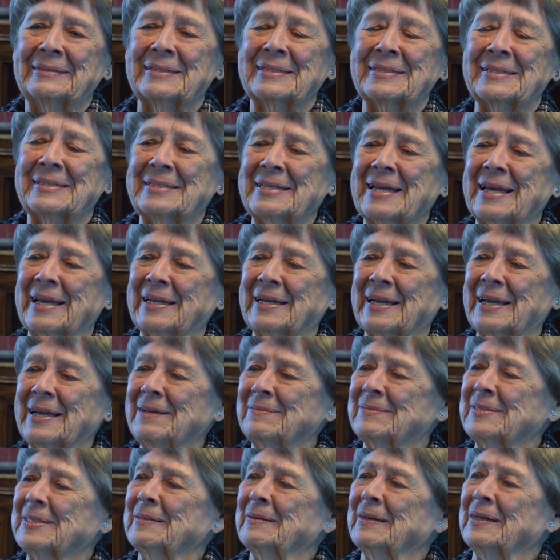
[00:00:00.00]
Just sad.
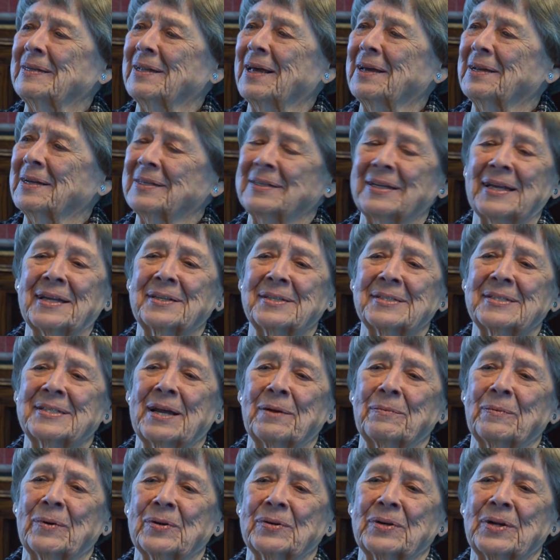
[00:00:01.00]
I have a lot of
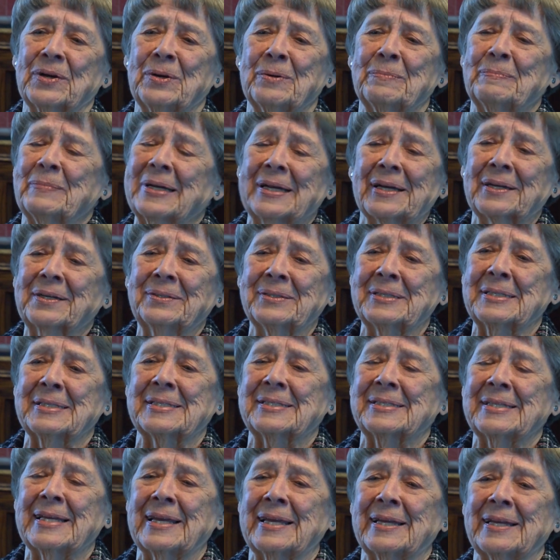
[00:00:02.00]
letters I wrote home, but I
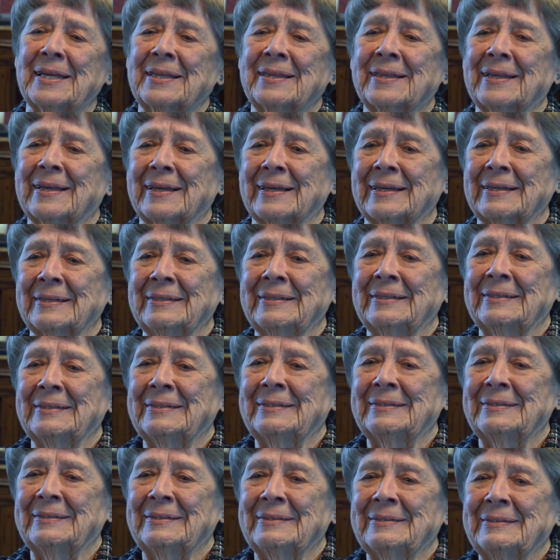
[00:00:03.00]
couldn't say anything.
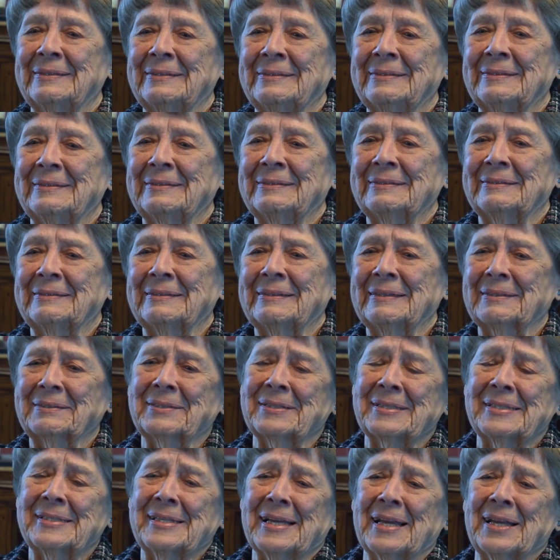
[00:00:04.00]

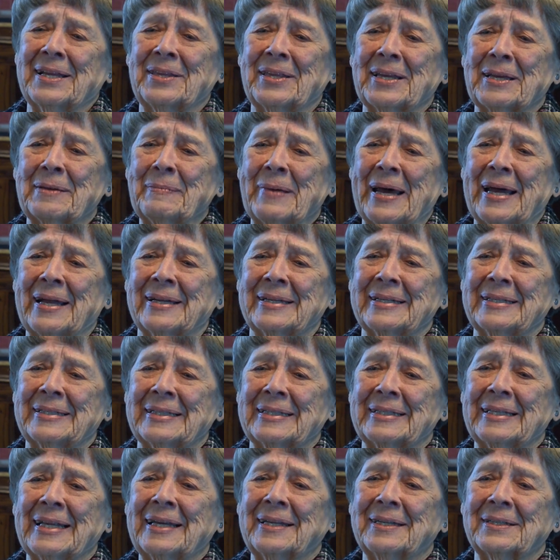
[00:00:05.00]
I couldn't say anything about it
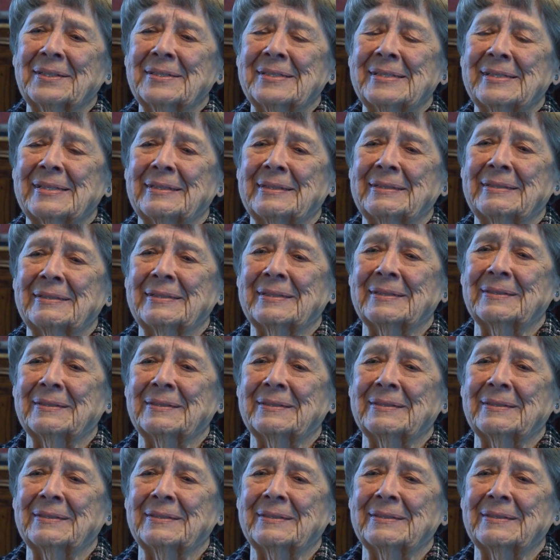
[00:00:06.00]
in the letters.